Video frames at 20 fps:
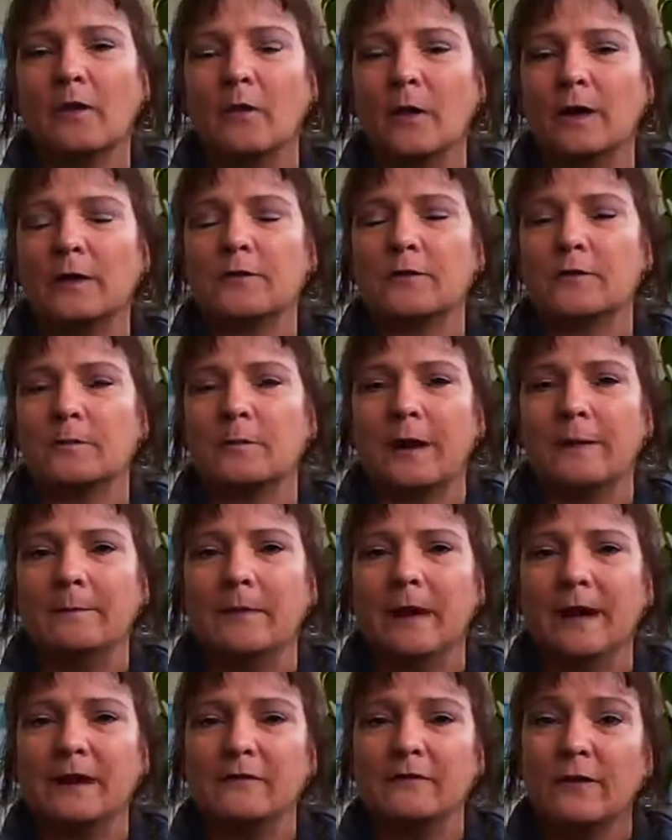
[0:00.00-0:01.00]
going through my
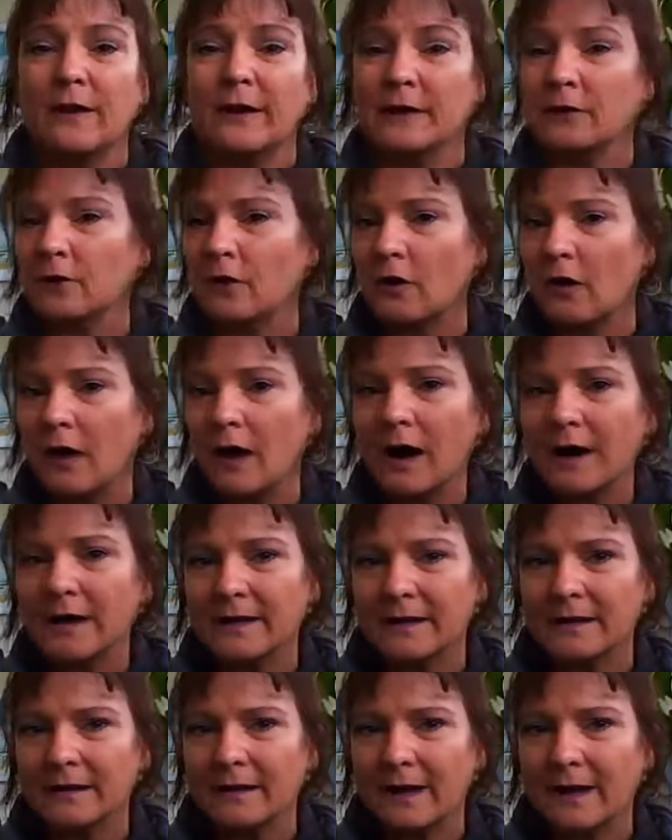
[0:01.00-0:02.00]
Money Finder
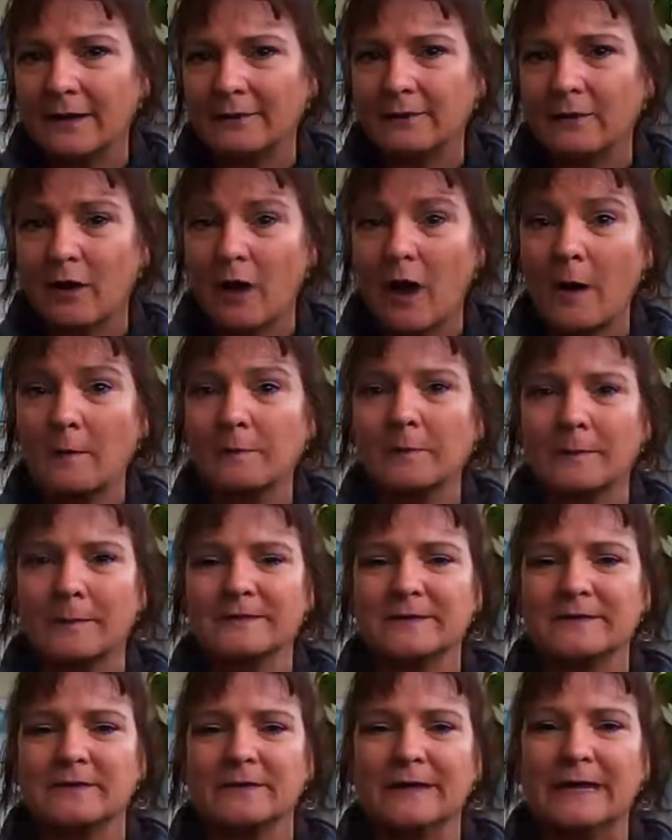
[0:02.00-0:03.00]
audit as a
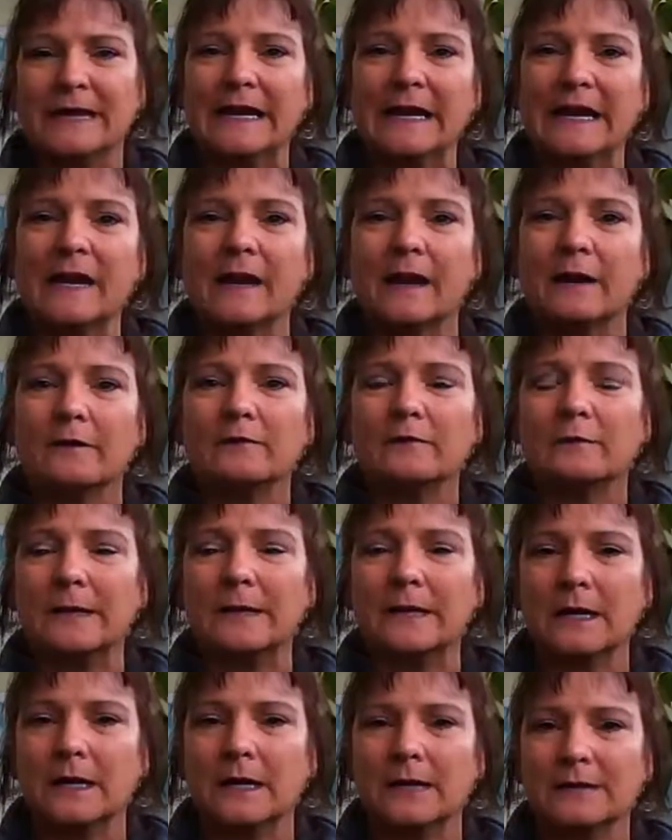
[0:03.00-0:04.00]
complimentary gift,
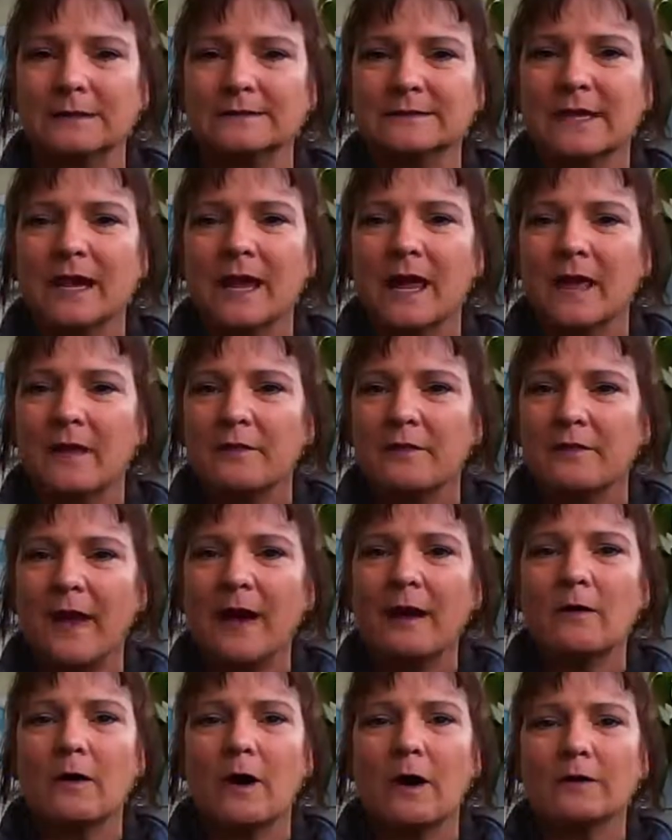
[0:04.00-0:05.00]
because
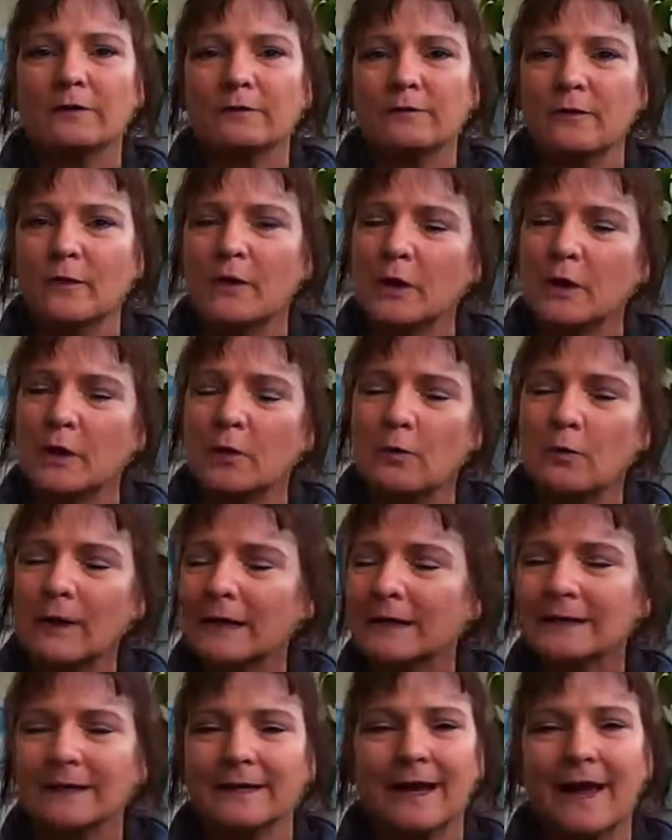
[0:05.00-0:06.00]
that is very
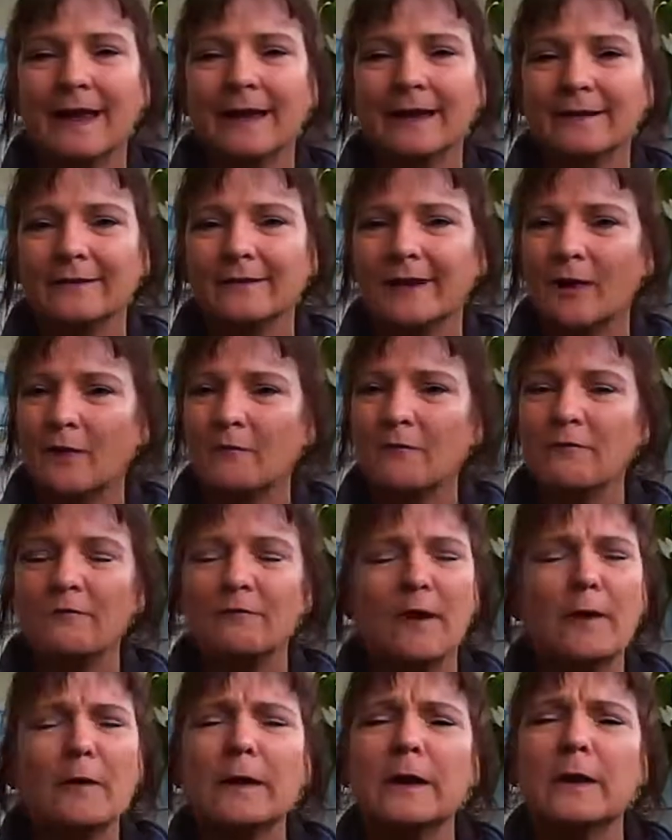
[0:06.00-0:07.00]
quickly, I can
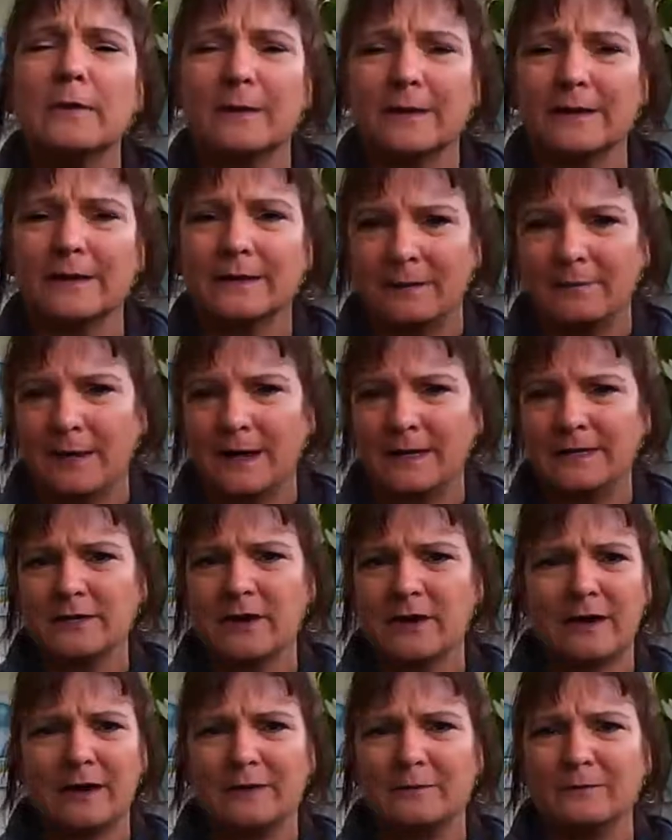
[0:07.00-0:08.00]
tell very quickly by
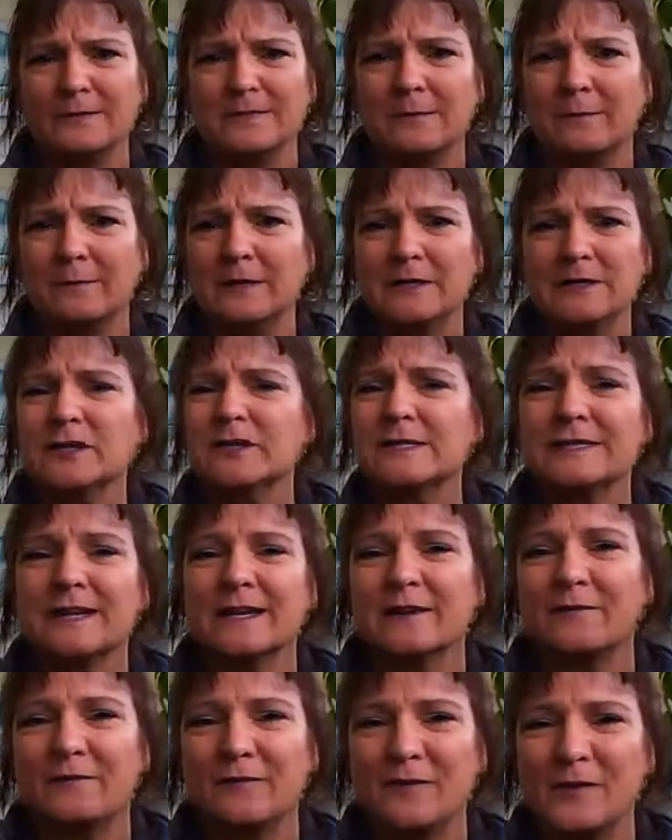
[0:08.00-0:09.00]
talking with someone
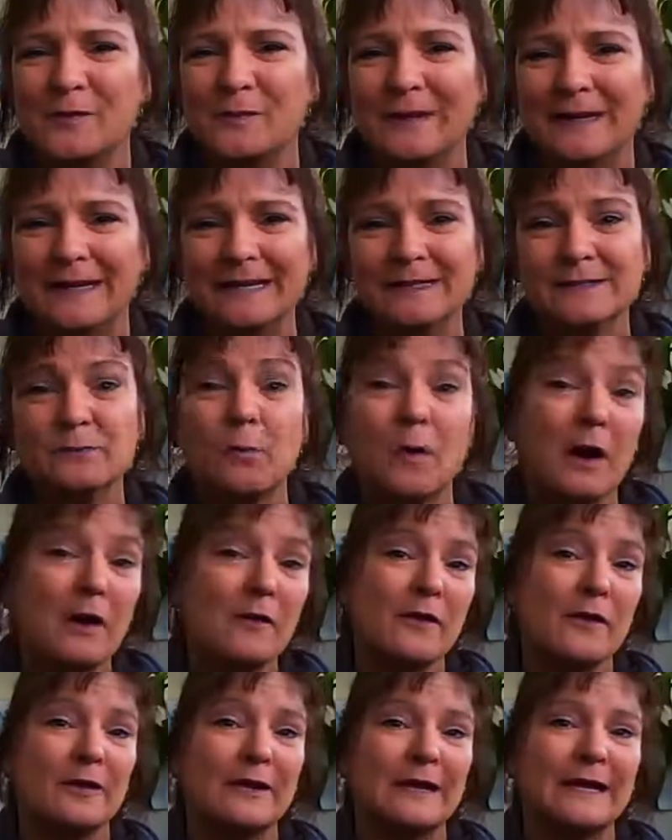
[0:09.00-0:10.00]
just in a few minutes
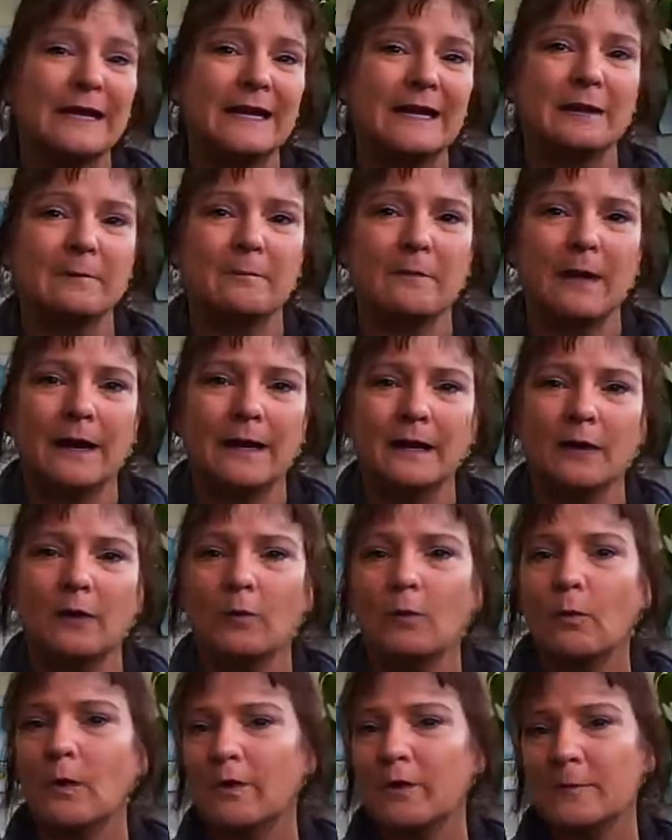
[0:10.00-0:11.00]
where they're leaking money
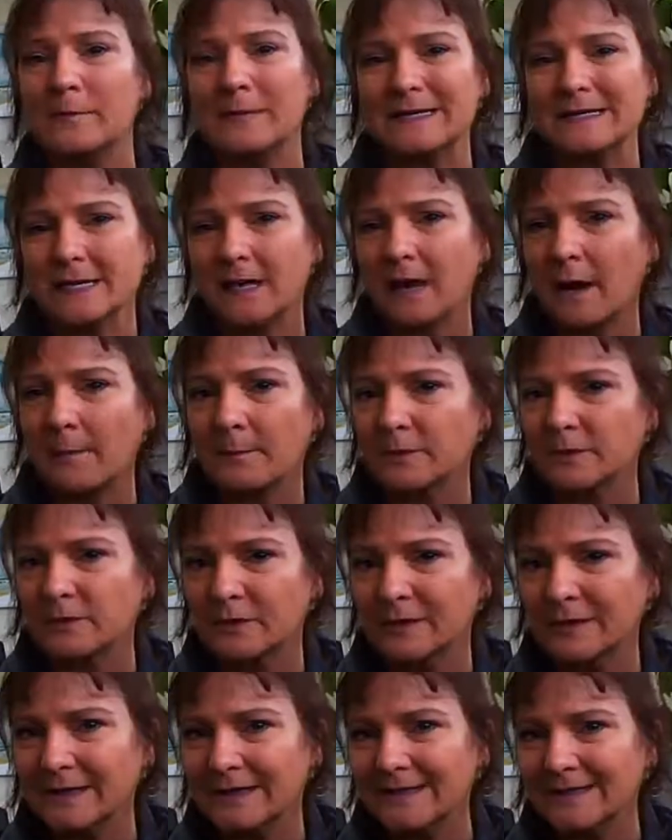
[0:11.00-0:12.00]
or where they're missing
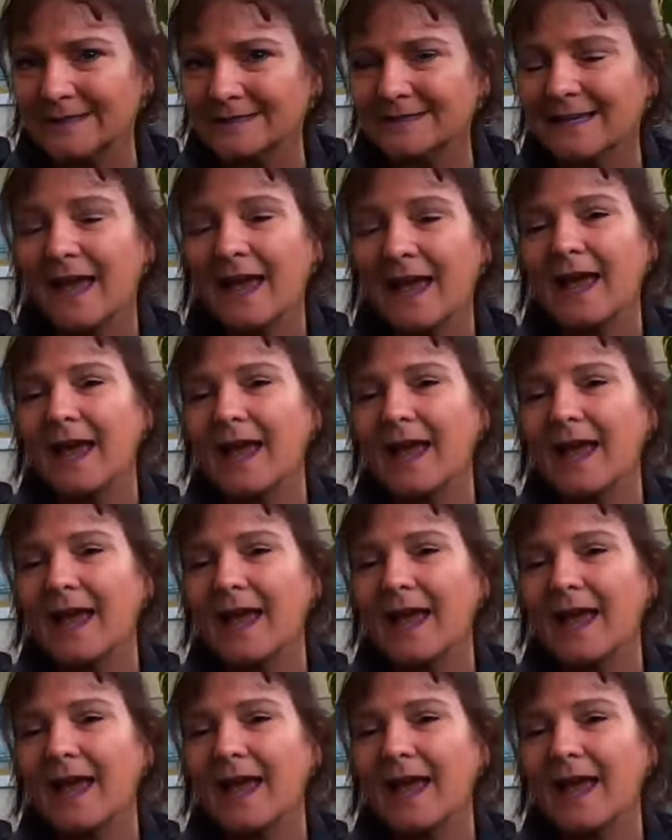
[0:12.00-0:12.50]
opportunities.